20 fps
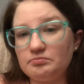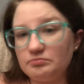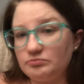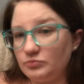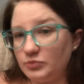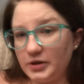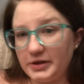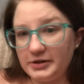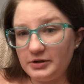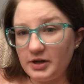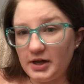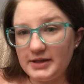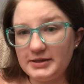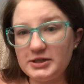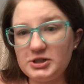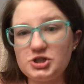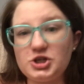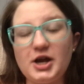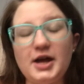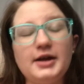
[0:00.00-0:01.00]
where you got the
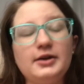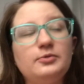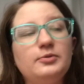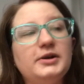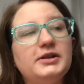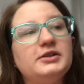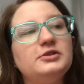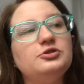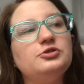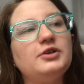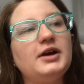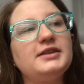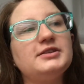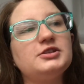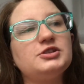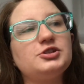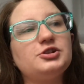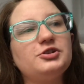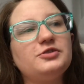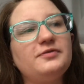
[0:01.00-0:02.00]
check, where you got the
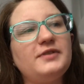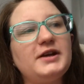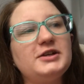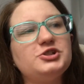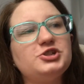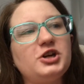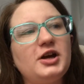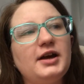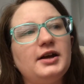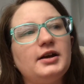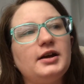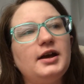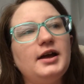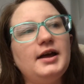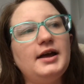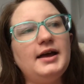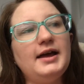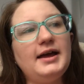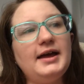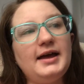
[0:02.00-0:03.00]
certified check,
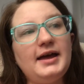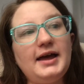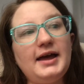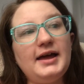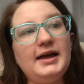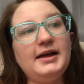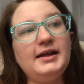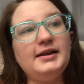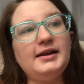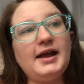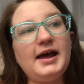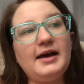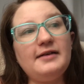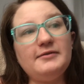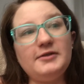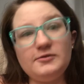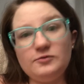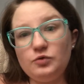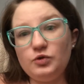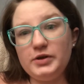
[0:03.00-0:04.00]
and have
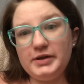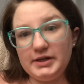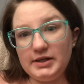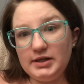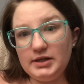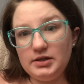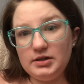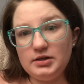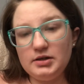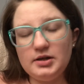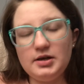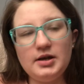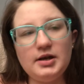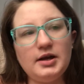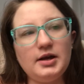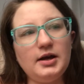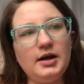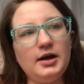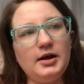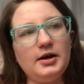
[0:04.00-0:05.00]
it voided.
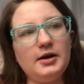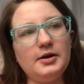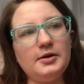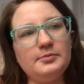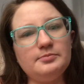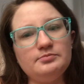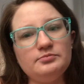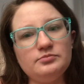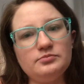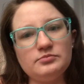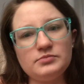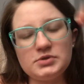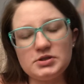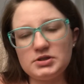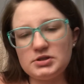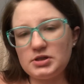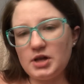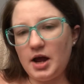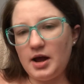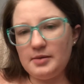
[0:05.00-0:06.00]

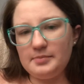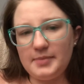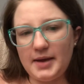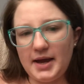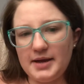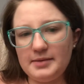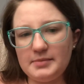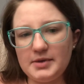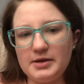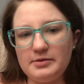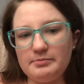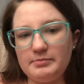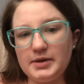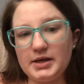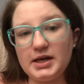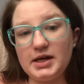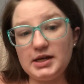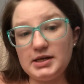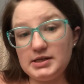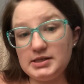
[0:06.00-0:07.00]
Stop payment,
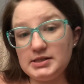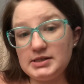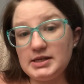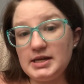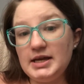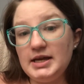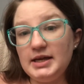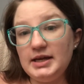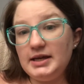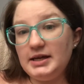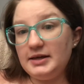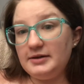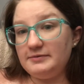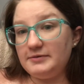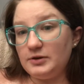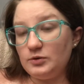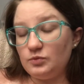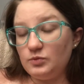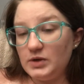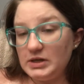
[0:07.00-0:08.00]
because if
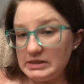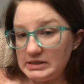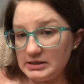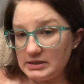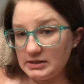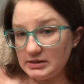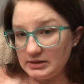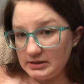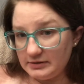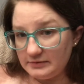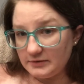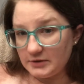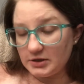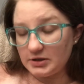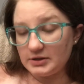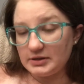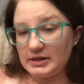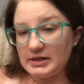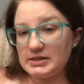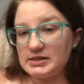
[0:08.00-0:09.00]
it was
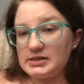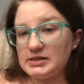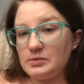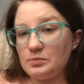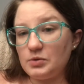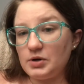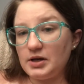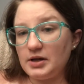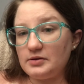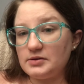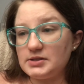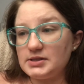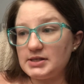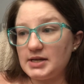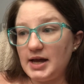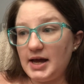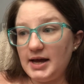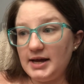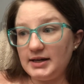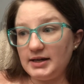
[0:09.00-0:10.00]
delivered and someone else
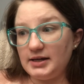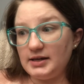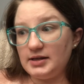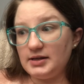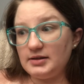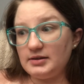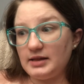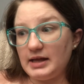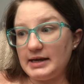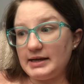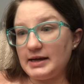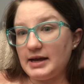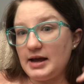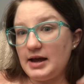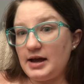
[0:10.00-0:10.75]
got it, like,